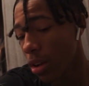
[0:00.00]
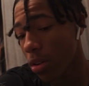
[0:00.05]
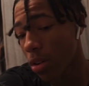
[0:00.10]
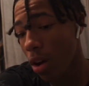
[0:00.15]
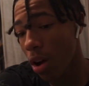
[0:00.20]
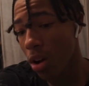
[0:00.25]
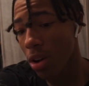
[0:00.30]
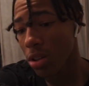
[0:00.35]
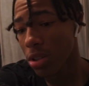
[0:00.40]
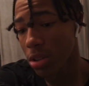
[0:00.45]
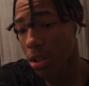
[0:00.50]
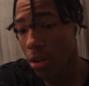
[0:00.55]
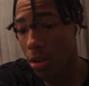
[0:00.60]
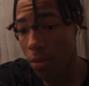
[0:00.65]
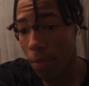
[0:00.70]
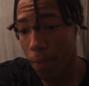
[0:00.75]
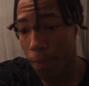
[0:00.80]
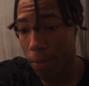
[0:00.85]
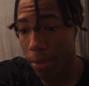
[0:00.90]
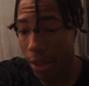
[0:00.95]
also,
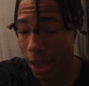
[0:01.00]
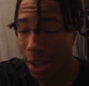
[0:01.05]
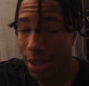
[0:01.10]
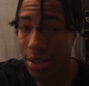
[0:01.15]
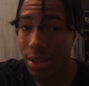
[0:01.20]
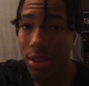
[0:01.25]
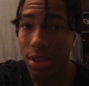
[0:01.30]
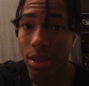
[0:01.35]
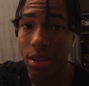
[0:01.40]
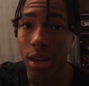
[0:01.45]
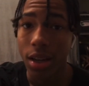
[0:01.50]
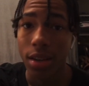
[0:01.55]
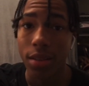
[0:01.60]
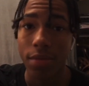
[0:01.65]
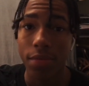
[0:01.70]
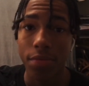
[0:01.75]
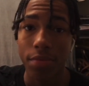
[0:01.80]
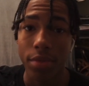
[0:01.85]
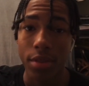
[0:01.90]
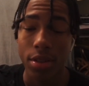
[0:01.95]
I see
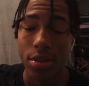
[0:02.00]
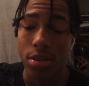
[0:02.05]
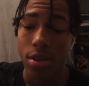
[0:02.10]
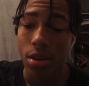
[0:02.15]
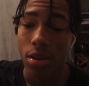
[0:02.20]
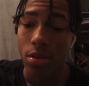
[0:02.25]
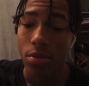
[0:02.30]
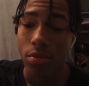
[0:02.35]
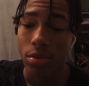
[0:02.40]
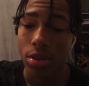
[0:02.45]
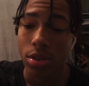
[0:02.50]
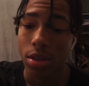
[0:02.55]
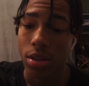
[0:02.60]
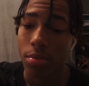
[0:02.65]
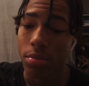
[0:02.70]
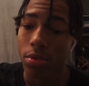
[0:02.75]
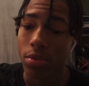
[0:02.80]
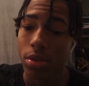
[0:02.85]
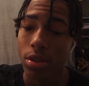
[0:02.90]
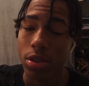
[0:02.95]
that the song was
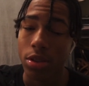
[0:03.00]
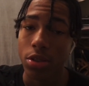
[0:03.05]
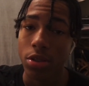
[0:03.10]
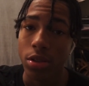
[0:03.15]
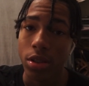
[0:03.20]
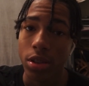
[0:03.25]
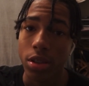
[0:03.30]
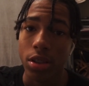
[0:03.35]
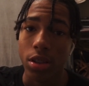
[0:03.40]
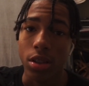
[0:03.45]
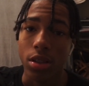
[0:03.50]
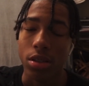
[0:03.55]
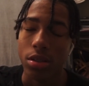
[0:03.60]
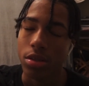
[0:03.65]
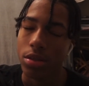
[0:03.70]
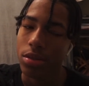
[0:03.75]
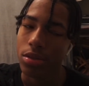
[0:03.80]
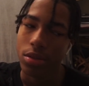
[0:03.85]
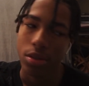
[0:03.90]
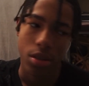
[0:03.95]
#1 trending.
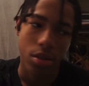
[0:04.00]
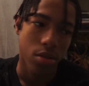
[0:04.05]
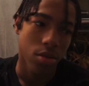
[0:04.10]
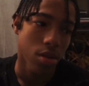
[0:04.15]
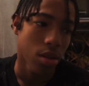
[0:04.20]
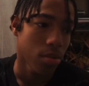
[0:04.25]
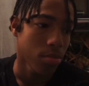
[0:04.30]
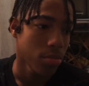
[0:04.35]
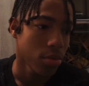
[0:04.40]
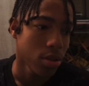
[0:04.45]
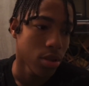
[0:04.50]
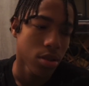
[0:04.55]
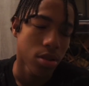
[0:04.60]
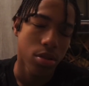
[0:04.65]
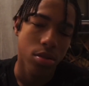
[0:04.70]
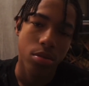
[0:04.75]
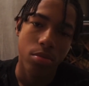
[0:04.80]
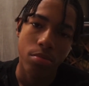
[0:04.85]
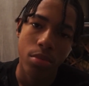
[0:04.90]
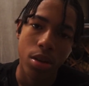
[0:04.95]
So, I
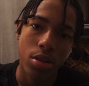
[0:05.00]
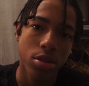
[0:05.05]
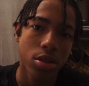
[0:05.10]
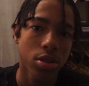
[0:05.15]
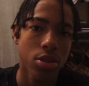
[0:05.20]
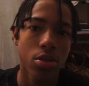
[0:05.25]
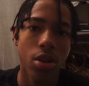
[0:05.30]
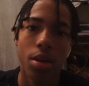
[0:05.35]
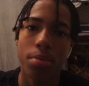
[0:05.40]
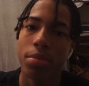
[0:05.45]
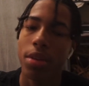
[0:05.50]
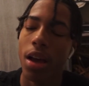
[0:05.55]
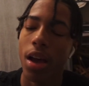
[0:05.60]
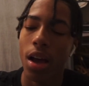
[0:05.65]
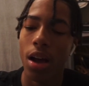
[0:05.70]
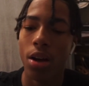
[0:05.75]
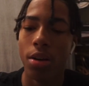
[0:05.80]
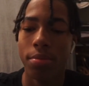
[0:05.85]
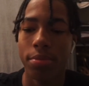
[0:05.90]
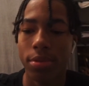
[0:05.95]
mean, bro just dropped the
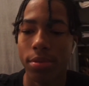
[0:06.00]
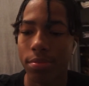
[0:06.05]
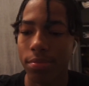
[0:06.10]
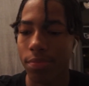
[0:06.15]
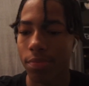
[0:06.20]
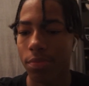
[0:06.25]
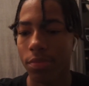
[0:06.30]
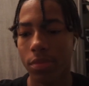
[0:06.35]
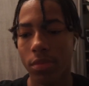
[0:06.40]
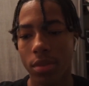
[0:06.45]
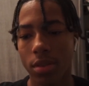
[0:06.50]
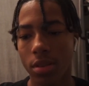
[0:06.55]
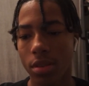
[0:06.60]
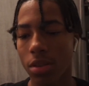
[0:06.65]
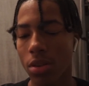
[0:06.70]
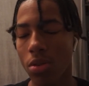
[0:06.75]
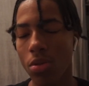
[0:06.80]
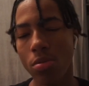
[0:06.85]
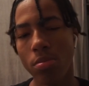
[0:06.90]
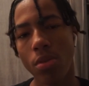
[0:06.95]
album.
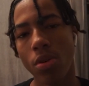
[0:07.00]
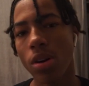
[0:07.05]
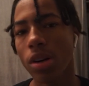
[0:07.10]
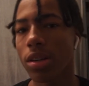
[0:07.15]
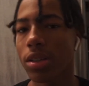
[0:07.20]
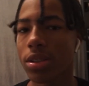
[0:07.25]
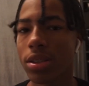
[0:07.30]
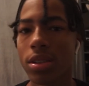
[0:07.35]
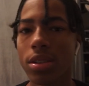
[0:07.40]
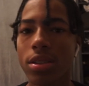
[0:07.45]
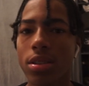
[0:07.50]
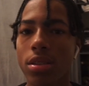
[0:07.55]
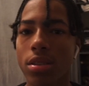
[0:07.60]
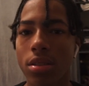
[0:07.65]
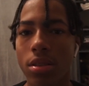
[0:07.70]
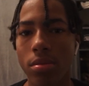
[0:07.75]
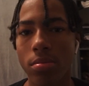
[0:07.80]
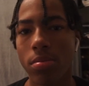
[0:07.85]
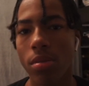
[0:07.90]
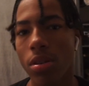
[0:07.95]
Who more consistent
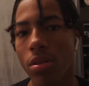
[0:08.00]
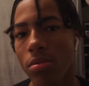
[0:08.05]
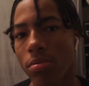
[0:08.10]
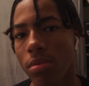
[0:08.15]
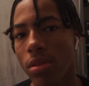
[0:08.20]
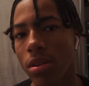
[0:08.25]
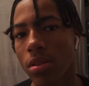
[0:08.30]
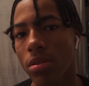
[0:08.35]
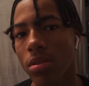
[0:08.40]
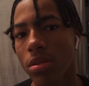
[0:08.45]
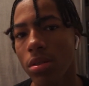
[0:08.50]
than bro, bro?